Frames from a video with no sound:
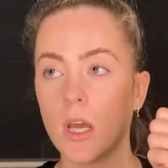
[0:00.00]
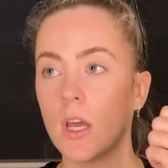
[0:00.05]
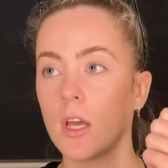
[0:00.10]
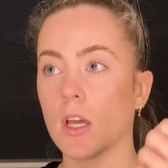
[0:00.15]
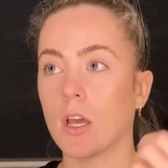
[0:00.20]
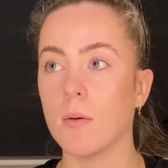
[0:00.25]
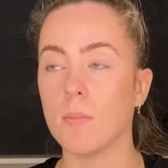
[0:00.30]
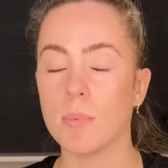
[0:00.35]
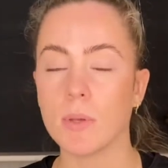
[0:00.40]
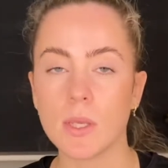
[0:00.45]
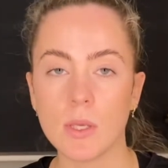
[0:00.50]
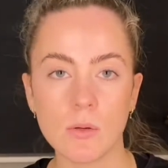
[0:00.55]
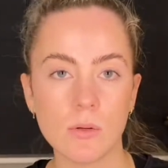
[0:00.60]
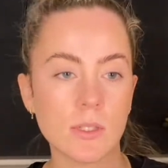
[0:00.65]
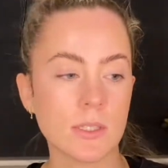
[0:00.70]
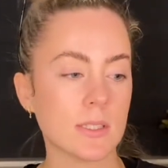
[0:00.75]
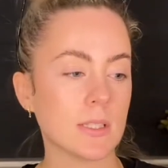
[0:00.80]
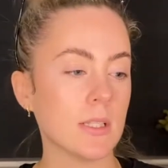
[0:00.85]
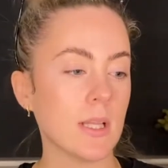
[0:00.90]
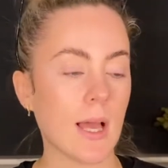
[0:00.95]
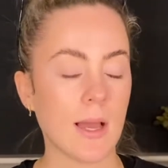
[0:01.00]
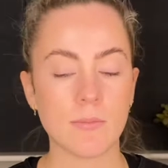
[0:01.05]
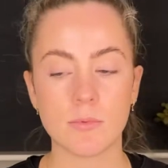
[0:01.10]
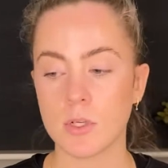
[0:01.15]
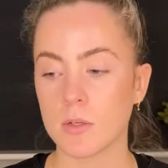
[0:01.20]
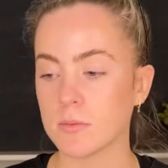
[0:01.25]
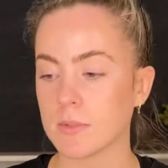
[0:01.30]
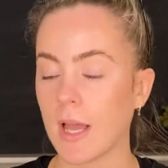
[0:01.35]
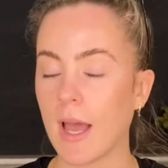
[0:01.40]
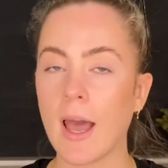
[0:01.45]
computers,
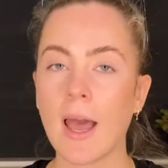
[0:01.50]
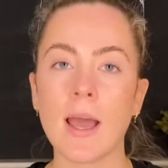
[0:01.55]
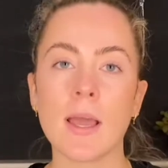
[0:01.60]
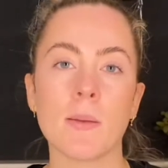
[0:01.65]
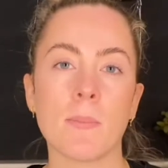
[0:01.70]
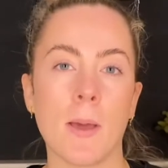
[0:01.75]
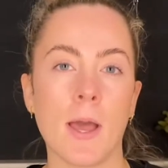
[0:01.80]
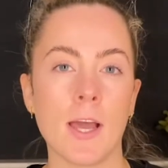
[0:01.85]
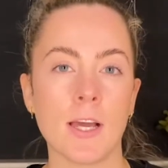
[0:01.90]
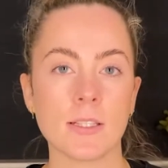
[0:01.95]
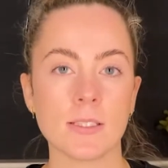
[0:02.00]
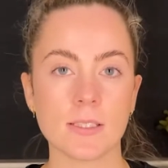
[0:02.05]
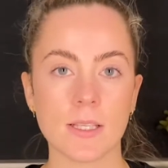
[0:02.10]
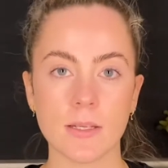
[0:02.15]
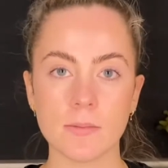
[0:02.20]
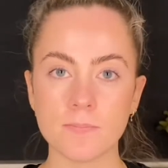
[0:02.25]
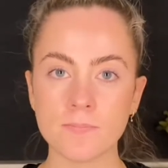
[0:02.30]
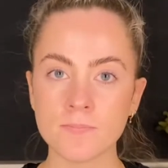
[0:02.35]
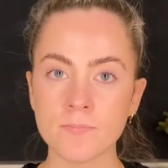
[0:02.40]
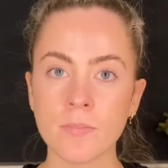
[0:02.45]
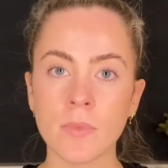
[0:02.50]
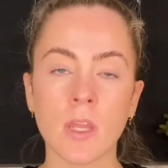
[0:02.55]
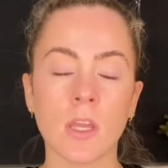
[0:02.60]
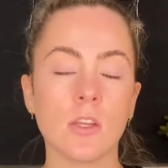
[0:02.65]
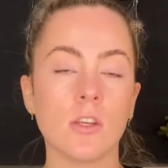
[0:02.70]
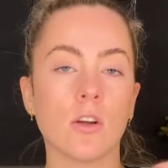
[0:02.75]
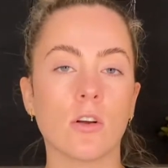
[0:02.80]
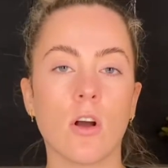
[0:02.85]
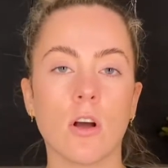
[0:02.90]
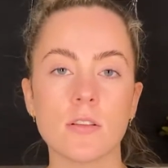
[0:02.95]
laptops, iPads, like
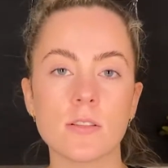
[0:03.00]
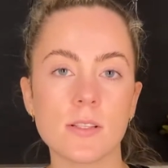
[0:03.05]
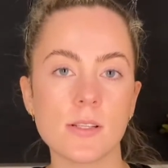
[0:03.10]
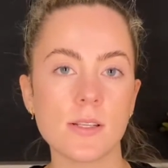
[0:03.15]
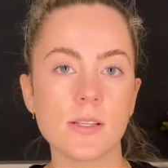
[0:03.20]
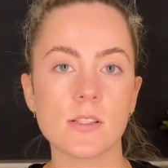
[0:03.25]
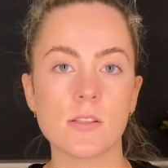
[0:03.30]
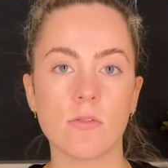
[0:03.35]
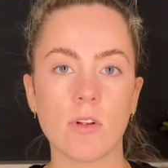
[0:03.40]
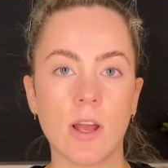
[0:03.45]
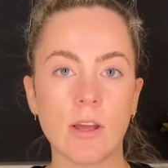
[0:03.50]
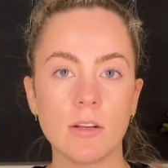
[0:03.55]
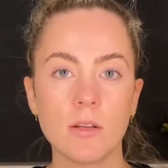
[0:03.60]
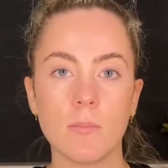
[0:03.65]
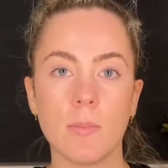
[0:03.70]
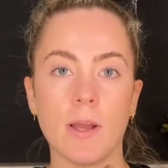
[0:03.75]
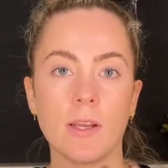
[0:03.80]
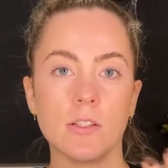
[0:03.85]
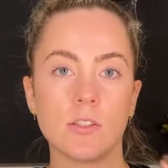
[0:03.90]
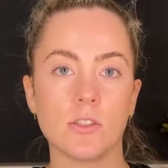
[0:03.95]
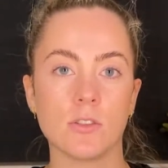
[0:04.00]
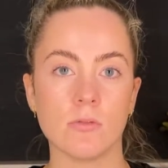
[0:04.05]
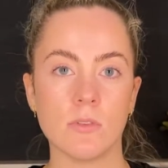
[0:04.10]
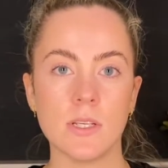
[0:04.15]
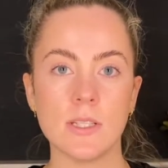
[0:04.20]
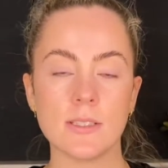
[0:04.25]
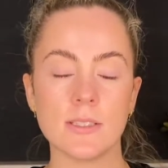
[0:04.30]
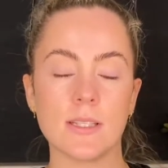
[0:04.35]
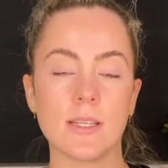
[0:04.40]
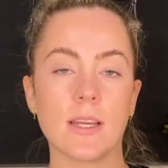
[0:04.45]
you're constantly surrounded by
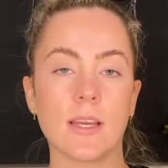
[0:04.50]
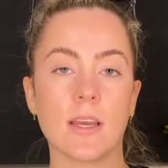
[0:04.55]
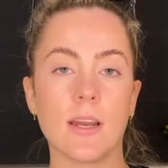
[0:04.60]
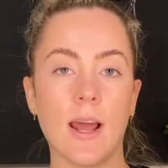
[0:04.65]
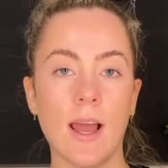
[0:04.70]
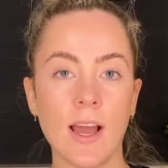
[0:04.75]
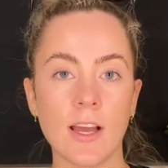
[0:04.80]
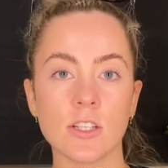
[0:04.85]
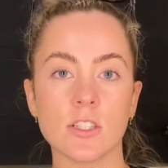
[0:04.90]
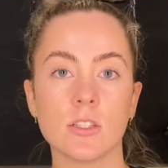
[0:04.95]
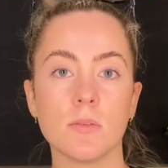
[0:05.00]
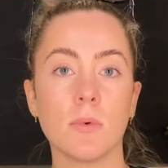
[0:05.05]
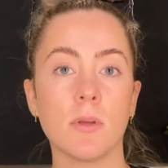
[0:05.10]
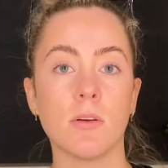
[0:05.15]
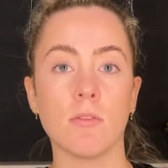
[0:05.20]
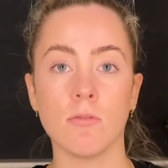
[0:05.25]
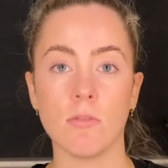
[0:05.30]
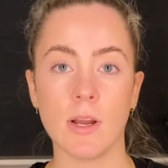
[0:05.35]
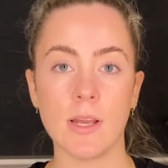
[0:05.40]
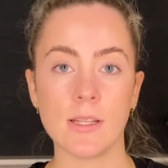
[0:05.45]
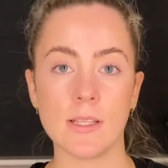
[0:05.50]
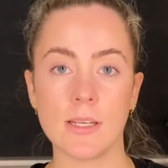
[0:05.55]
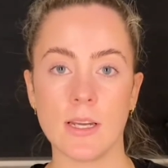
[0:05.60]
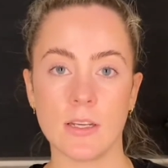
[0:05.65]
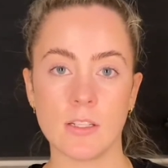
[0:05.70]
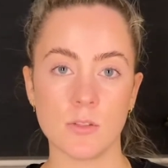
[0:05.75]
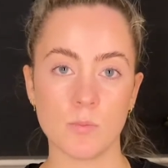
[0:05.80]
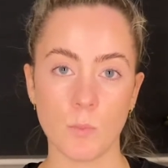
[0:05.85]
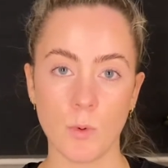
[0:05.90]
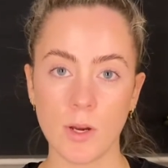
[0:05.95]
screens, and it can actually be a really
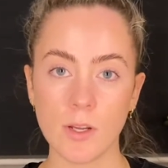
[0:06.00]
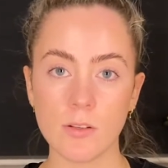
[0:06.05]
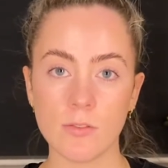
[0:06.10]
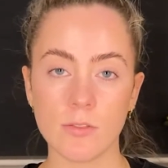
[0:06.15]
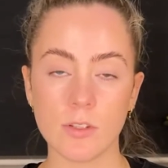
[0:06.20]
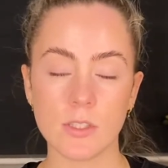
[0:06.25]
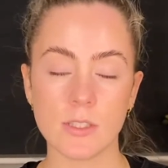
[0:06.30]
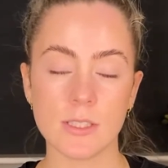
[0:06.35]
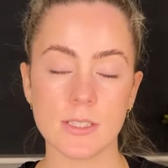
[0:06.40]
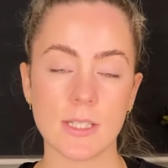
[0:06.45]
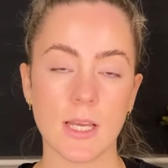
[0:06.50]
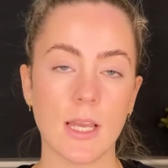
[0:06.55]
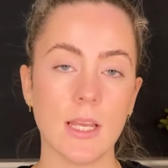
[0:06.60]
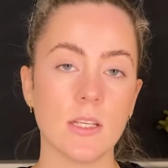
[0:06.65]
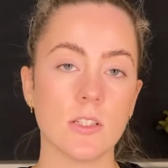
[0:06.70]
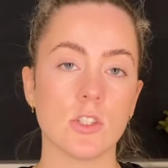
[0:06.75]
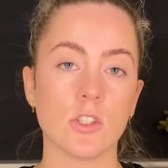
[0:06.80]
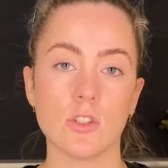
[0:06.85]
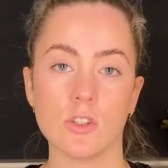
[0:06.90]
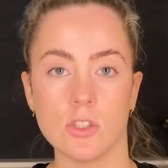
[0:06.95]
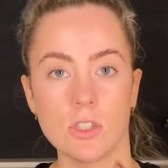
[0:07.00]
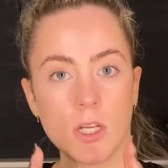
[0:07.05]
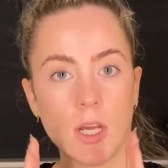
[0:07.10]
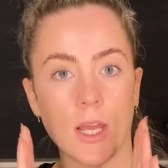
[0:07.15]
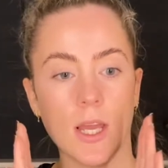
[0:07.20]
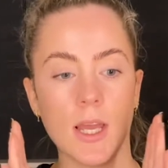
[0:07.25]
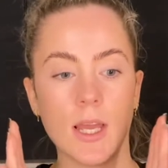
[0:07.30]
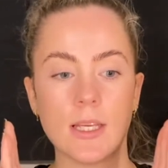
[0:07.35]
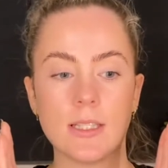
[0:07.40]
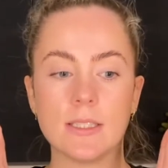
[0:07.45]
nice break for you to take to just
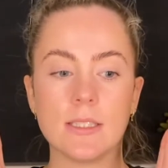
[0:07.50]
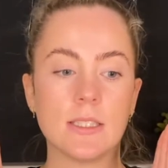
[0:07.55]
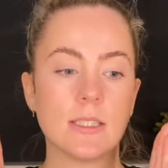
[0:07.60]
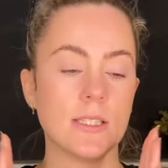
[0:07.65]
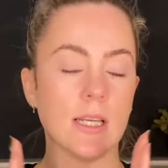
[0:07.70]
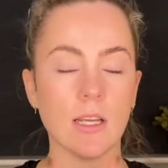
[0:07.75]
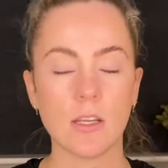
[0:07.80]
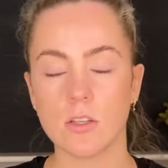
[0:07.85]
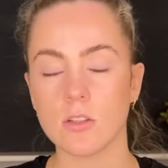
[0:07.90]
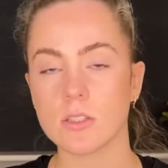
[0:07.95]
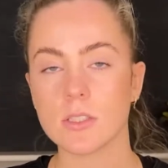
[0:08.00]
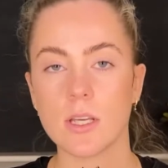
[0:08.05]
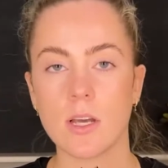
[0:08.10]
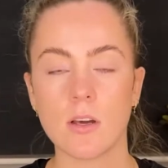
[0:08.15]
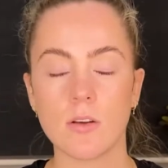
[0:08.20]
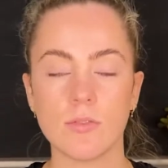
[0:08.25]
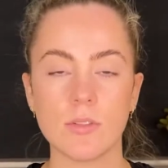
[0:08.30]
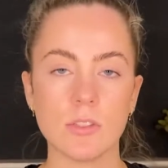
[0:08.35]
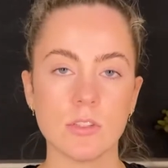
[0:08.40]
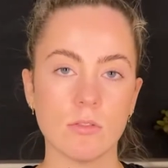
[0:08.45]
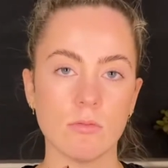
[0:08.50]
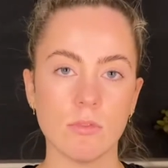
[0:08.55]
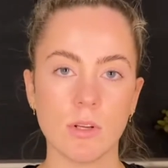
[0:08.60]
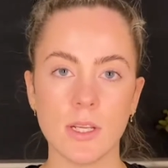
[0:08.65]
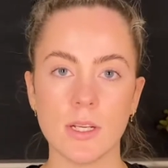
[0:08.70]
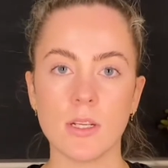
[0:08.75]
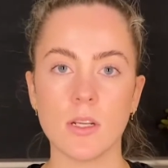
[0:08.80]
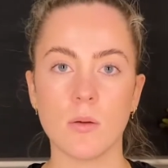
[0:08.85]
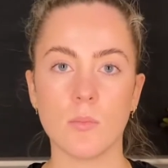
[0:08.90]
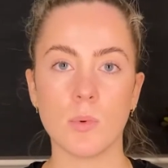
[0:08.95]
stick yourself into
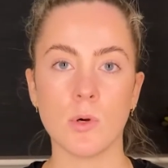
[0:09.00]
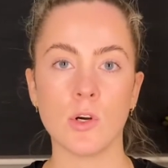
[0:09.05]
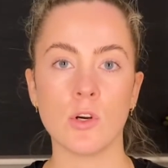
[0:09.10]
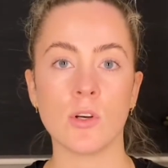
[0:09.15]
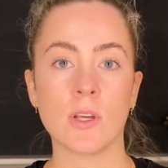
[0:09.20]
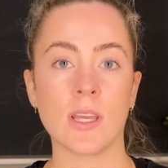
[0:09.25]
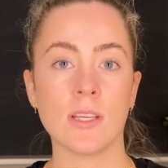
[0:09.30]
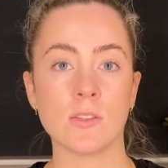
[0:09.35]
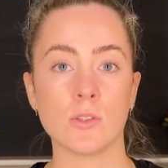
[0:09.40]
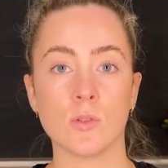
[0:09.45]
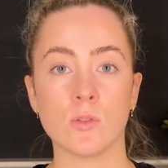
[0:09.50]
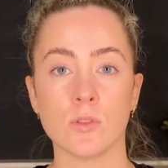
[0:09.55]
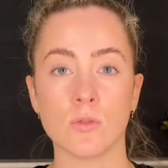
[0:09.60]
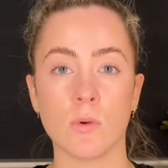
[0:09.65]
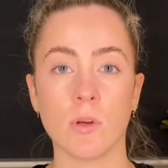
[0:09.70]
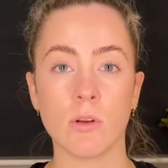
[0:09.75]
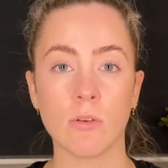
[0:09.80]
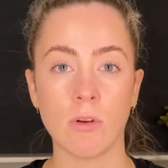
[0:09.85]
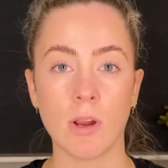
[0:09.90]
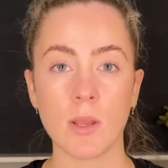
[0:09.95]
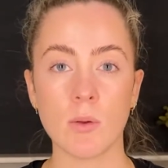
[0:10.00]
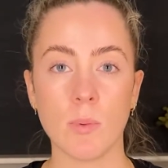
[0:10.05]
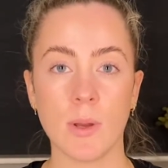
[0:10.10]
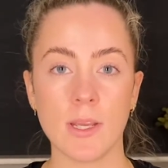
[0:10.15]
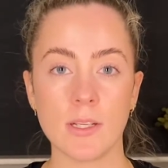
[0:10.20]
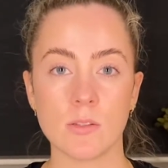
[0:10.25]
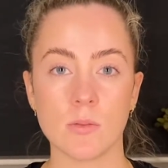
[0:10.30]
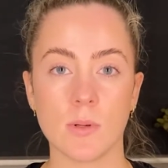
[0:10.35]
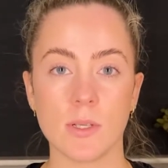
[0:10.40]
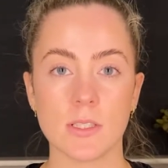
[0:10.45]
reading a book. It's also a great way
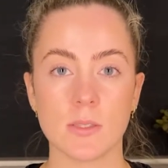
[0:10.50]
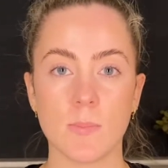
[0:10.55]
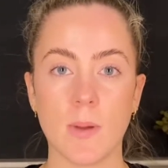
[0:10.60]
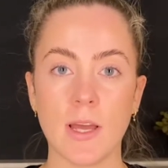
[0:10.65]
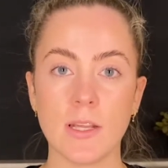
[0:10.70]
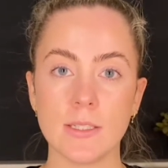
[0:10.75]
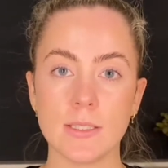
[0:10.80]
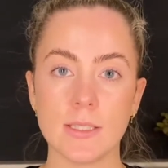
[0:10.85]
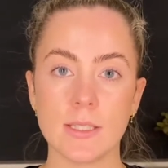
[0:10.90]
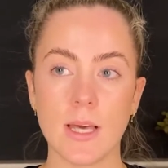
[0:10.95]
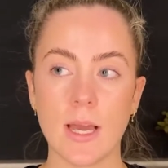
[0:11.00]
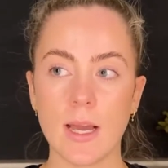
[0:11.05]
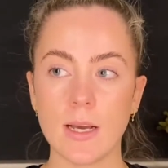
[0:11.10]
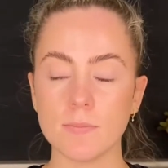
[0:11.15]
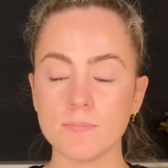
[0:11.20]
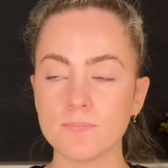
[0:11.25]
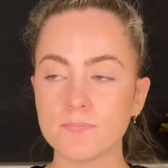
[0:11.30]
to expand that